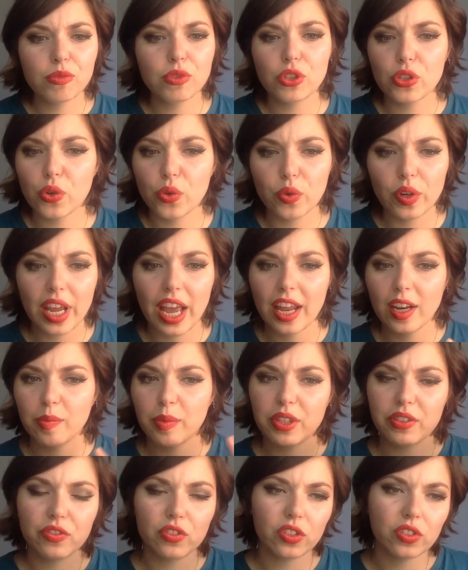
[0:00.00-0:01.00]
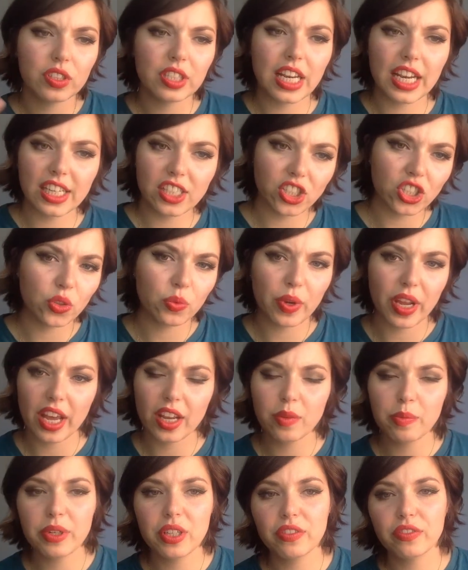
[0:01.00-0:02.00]
So we had a bit of translation, we
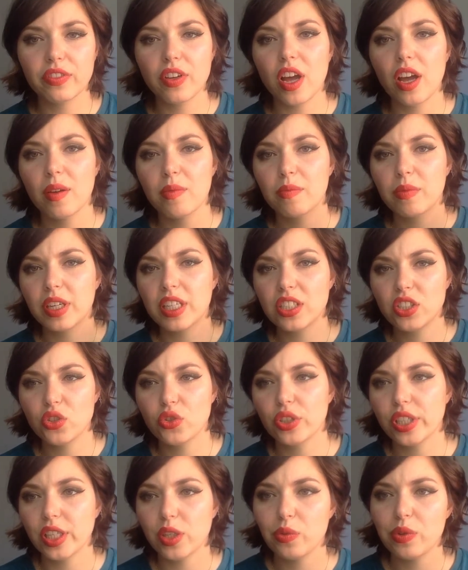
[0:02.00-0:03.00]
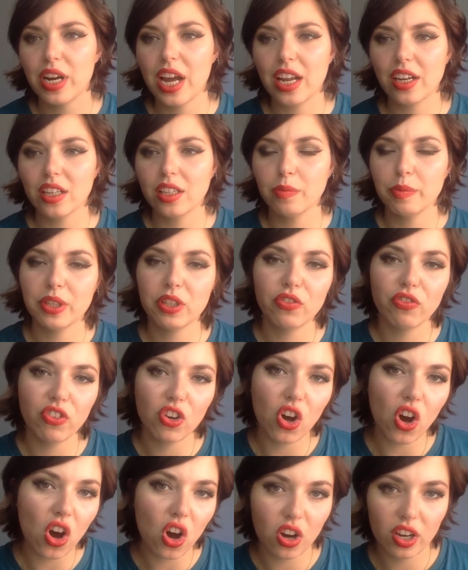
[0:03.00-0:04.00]
had a bit of history, we had a little bit of
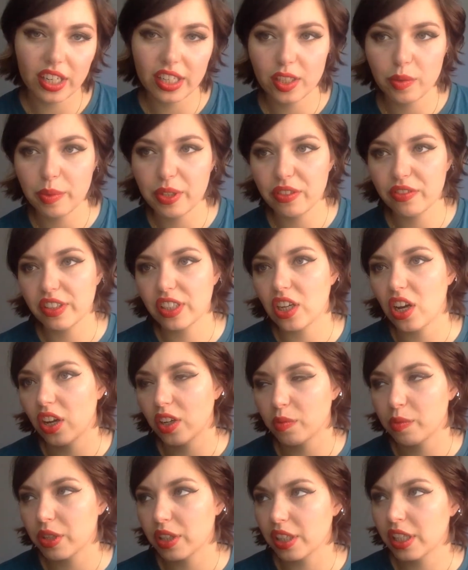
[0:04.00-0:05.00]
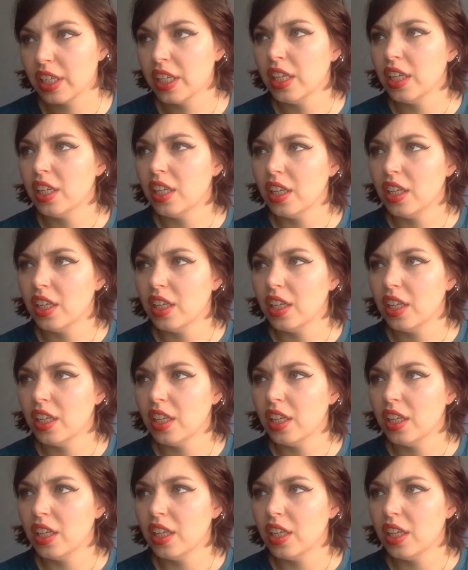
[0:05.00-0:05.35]
law, a little bit of economy,